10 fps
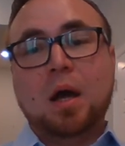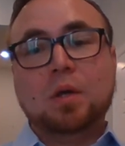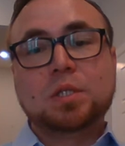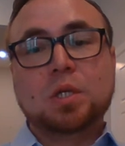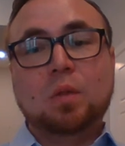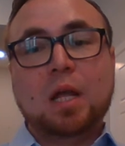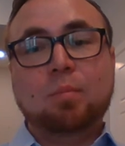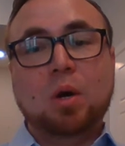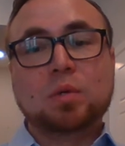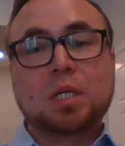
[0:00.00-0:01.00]
I also
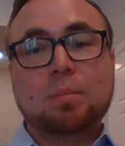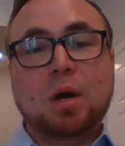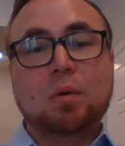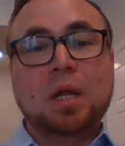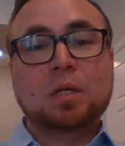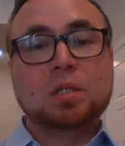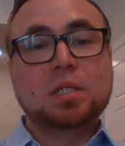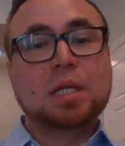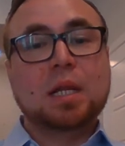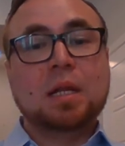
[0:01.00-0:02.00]
like posting about
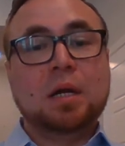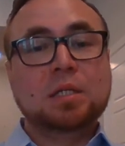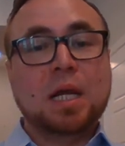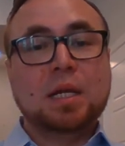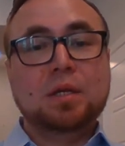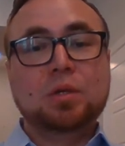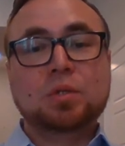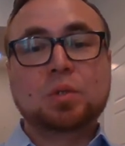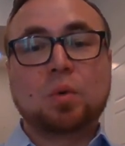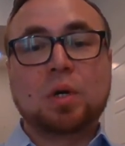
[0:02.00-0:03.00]
interesting and entertaining
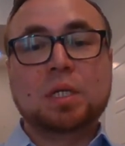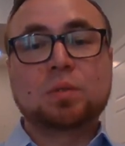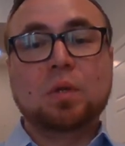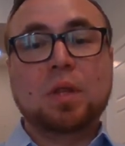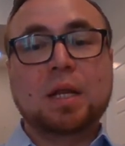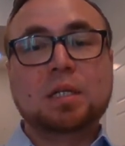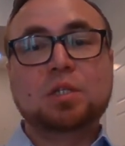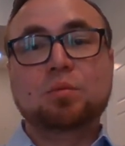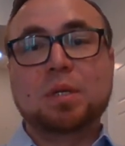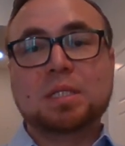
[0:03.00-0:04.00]
news stories related
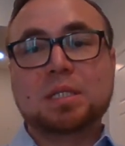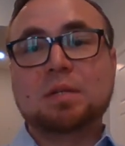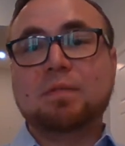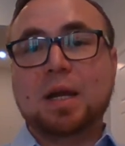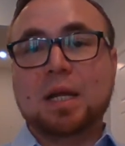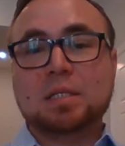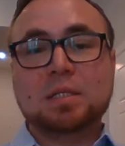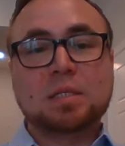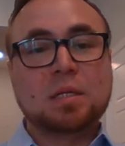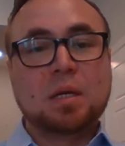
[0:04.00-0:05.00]
to business and
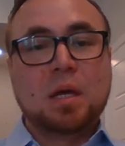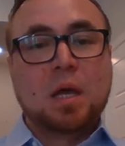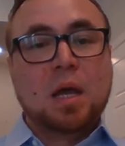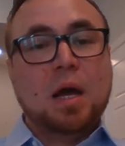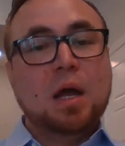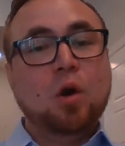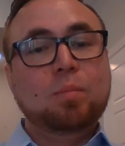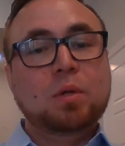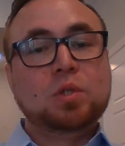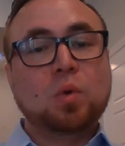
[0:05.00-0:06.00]
finances. I
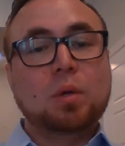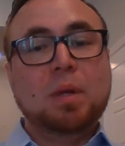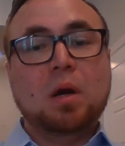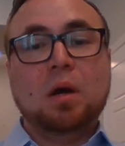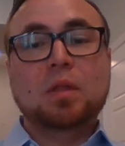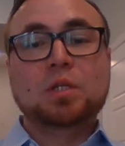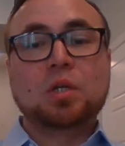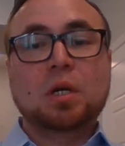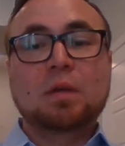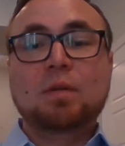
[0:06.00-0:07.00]
hope you join me on the
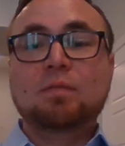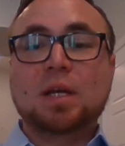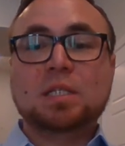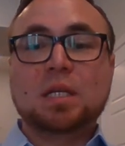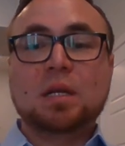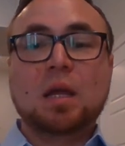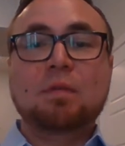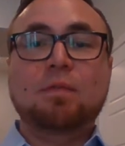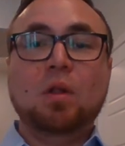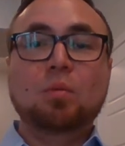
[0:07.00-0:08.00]
journey of investing
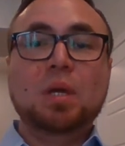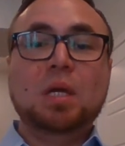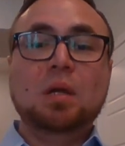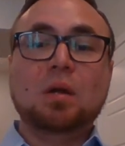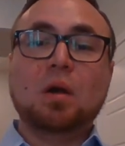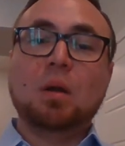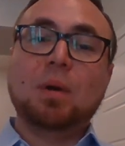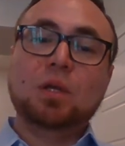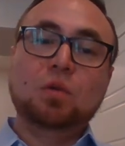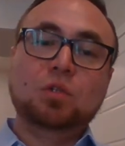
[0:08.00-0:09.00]
and follow me here on
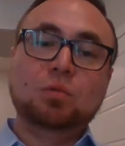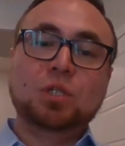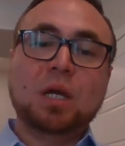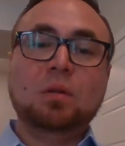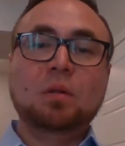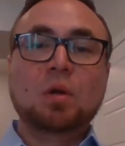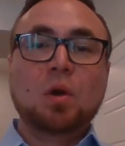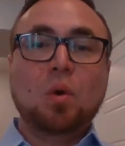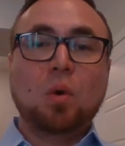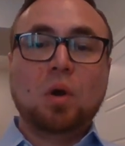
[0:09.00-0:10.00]
my YouTube channel
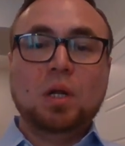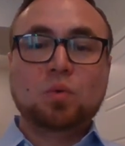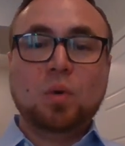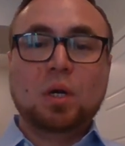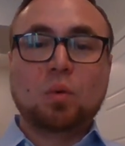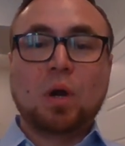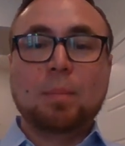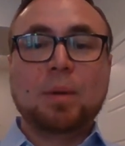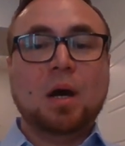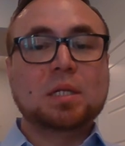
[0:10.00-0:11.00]
or on Twitter, where
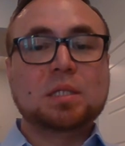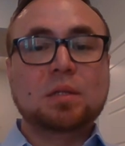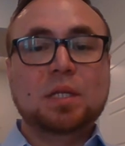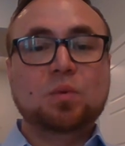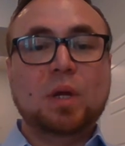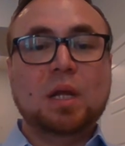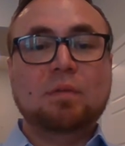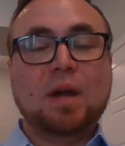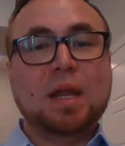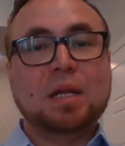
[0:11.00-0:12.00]
I'm constantly
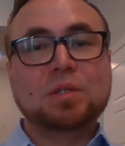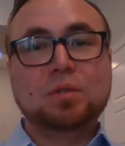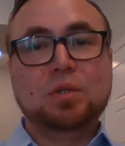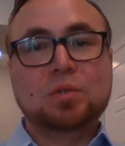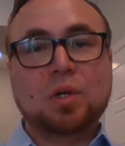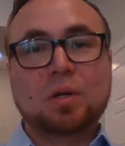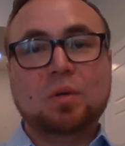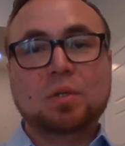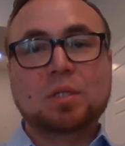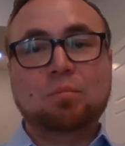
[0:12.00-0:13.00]
tweeting financial news
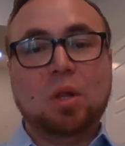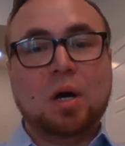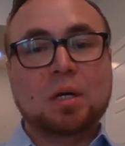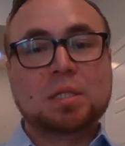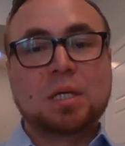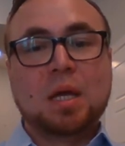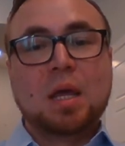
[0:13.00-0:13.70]
articles and blogs.